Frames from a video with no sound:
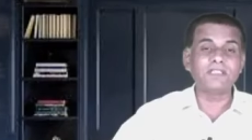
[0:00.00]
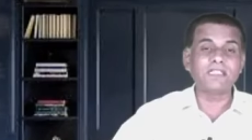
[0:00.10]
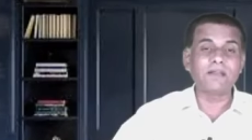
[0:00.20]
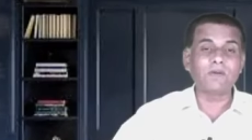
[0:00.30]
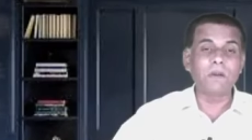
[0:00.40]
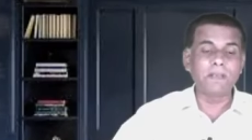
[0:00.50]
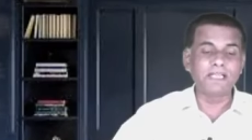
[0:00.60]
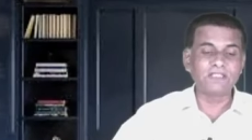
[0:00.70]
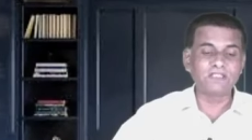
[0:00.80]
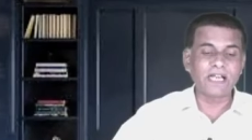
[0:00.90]
There will
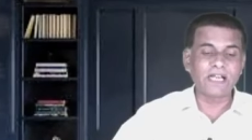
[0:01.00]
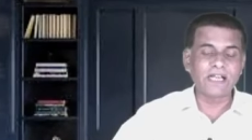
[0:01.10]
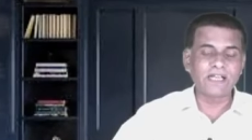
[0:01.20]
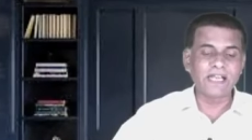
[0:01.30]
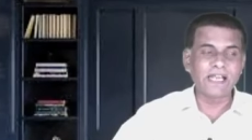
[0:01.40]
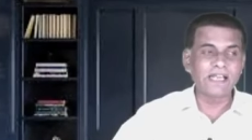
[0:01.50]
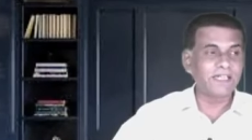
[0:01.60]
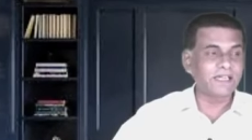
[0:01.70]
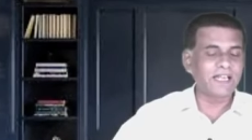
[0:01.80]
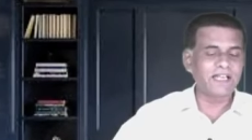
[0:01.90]
be a sudden
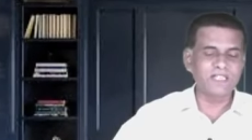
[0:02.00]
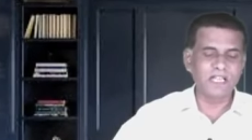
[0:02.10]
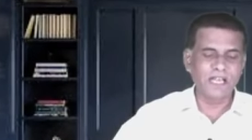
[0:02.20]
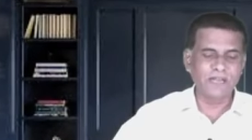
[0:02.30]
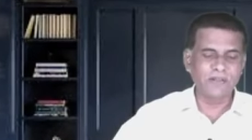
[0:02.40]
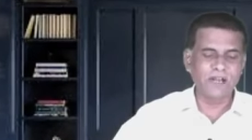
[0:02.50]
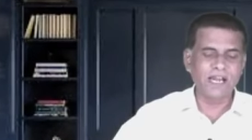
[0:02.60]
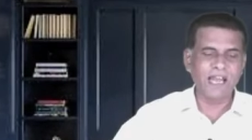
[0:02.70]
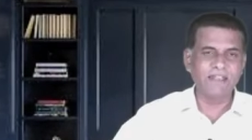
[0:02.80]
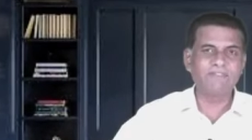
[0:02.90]
increase in your
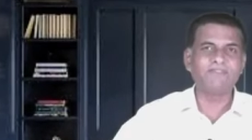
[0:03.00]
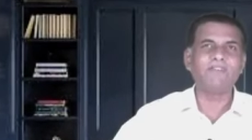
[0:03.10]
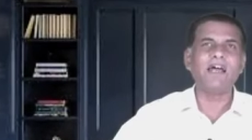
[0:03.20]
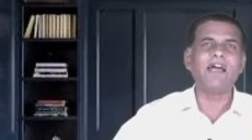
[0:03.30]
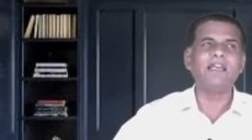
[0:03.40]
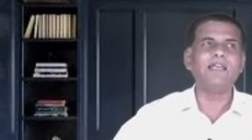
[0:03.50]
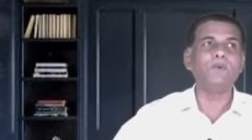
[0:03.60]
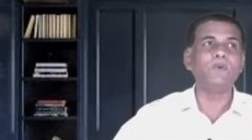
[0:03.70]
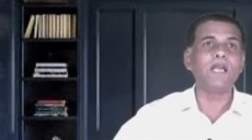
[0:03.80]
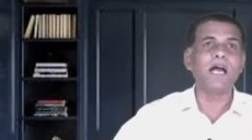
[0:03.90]
life.
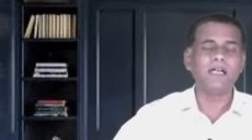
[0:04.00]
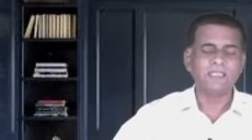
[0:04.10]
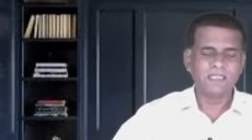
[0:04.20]
Hallelujah.